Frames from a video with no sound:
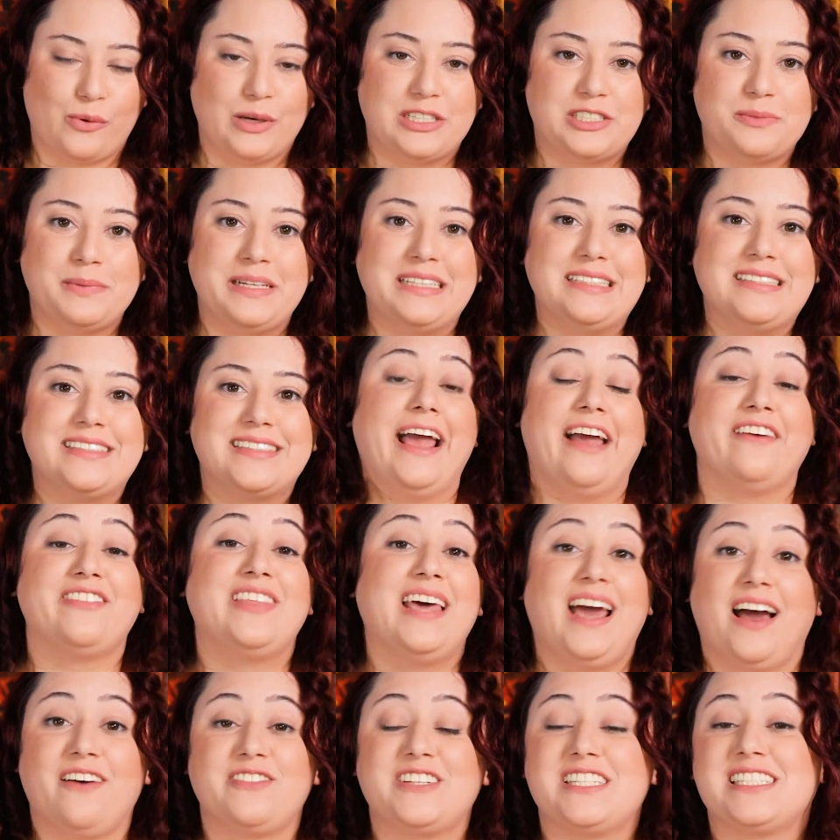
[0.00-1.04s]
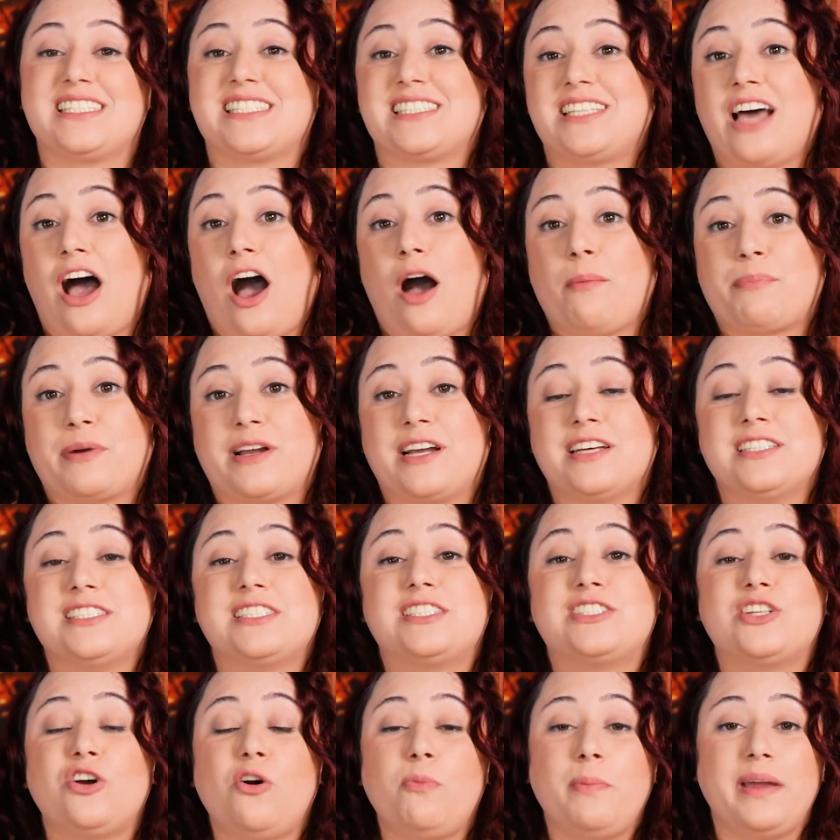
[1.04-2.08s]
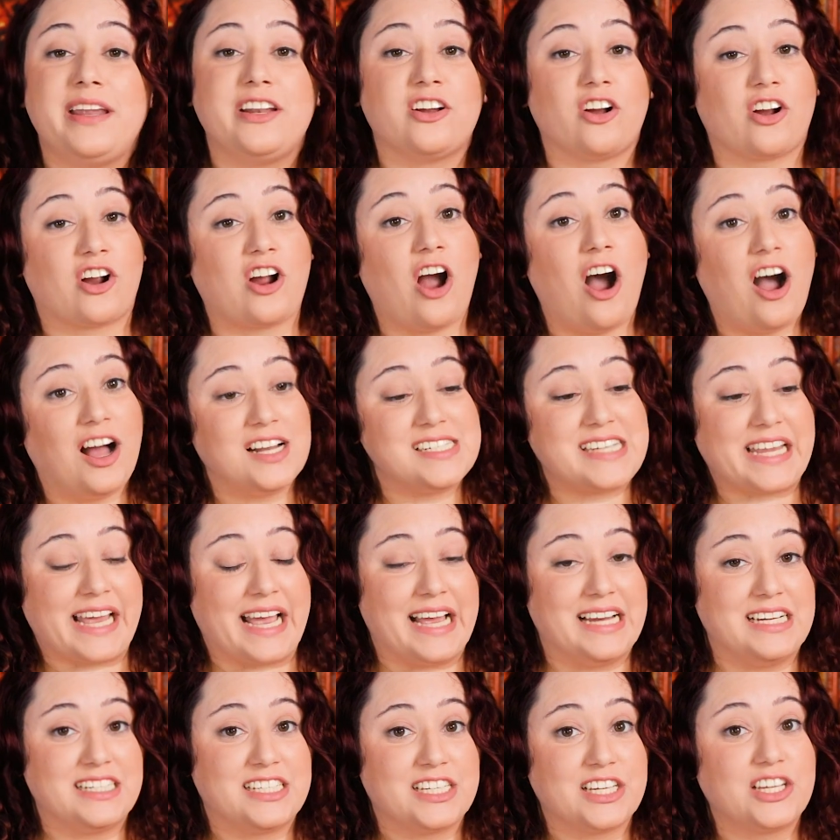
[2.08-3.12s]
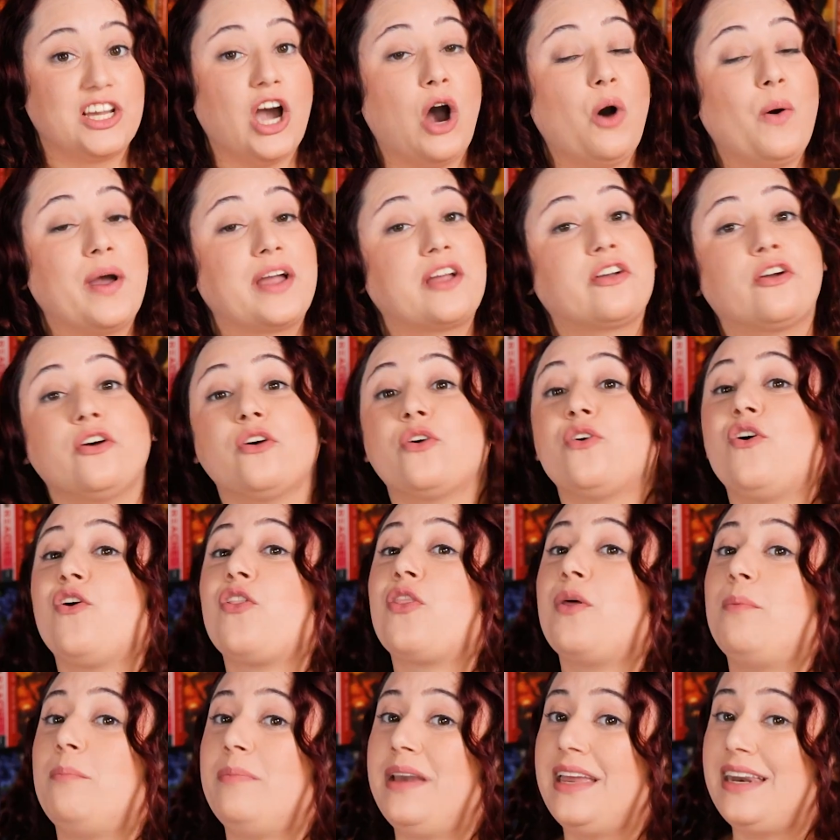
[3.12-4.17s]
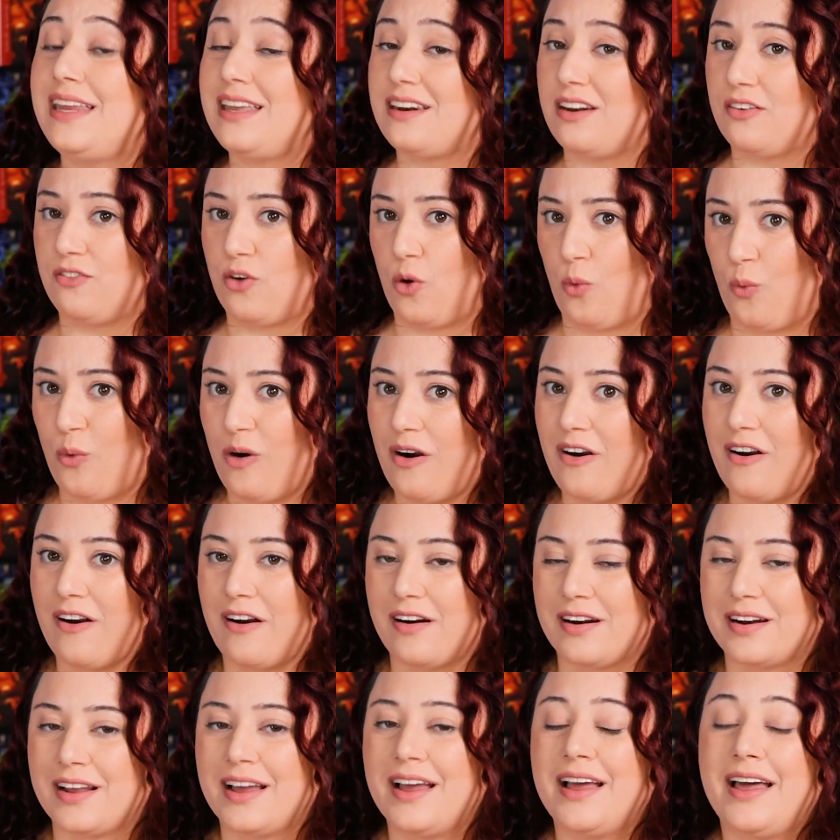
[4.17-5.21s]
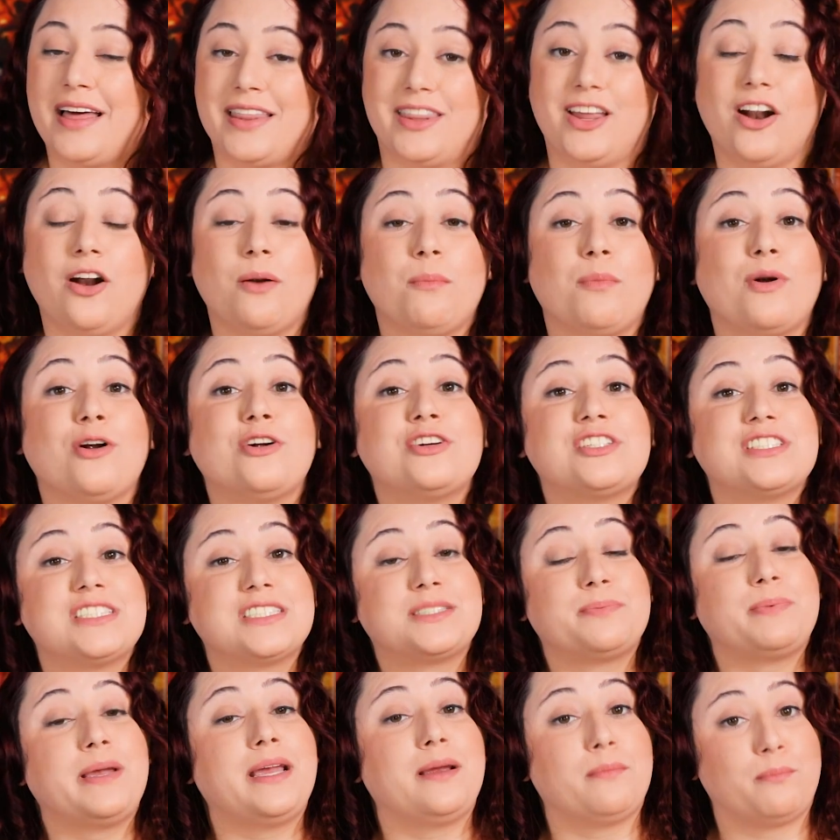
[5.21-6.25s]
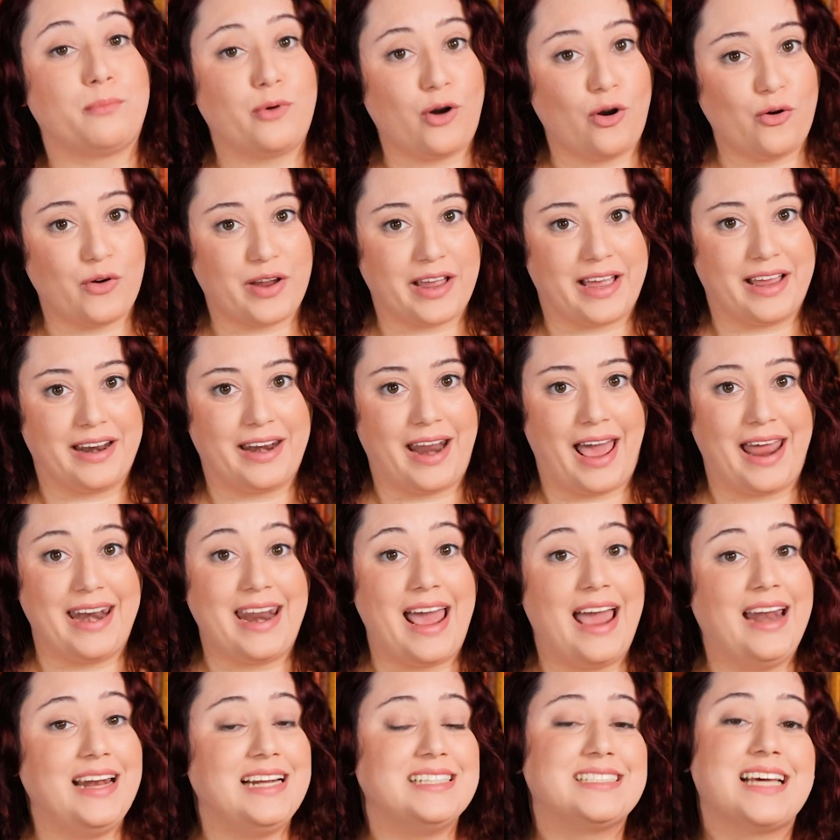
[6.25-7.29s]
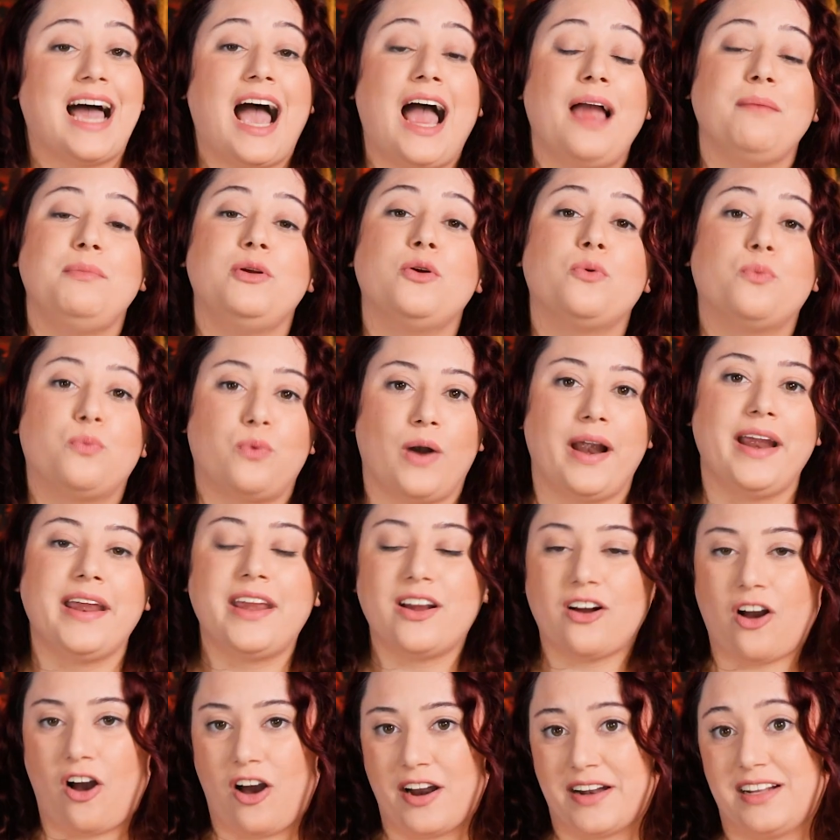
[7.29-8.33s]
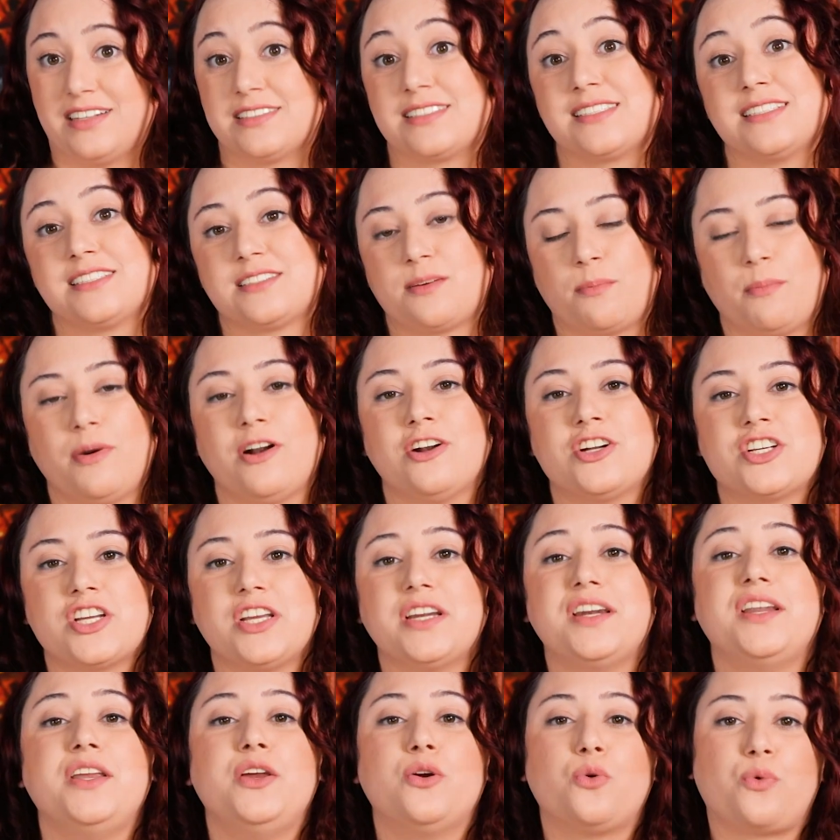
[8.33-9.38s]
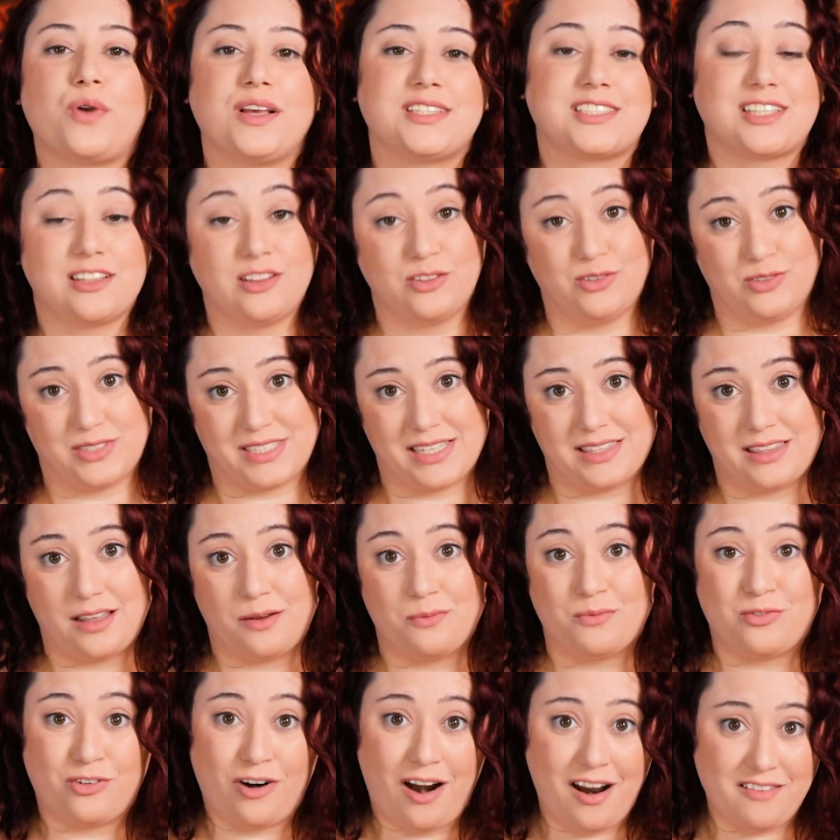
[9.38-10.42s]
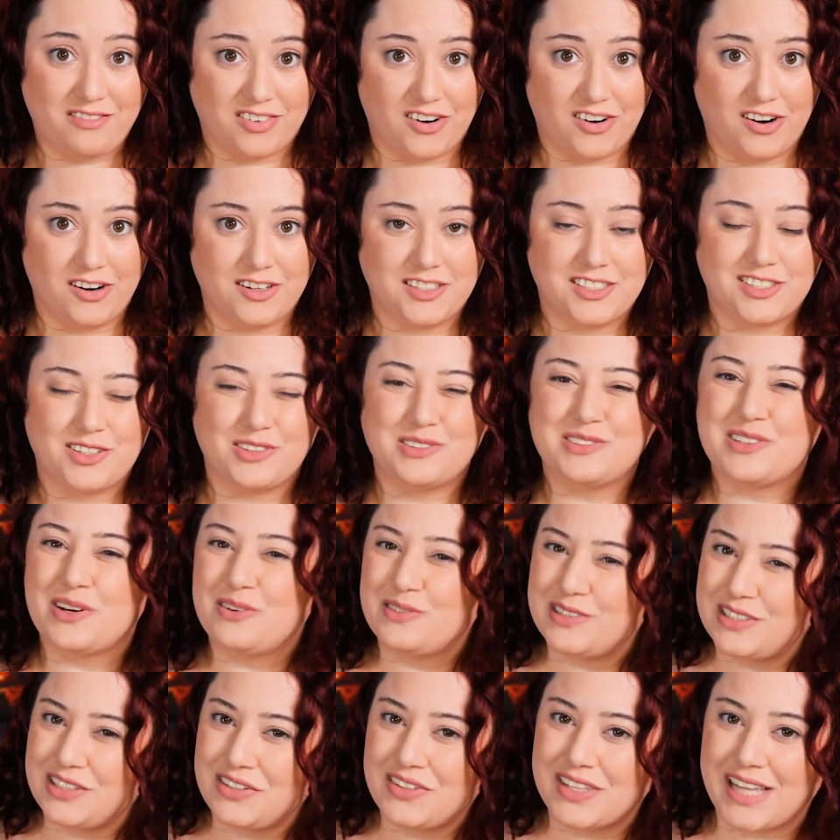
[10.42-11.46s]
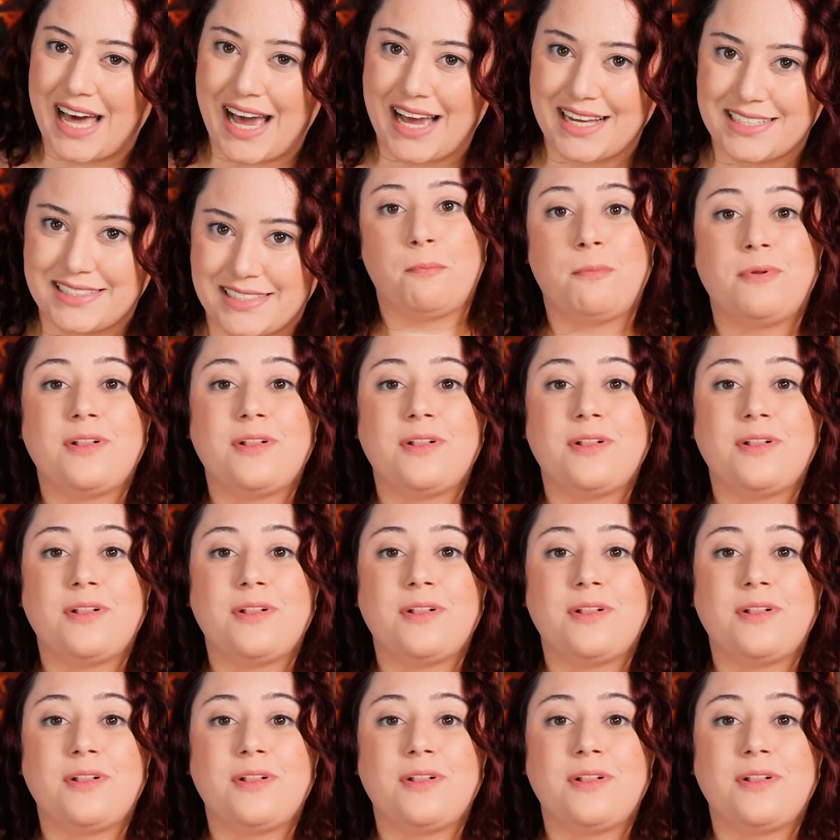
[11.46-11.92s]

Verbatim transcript: Which means if they have to stop consuming your content to go and Google the meaning of a word, their immersion's being broken, and anytime you break your audience's immersion, you risk losing them forever, so don't do that.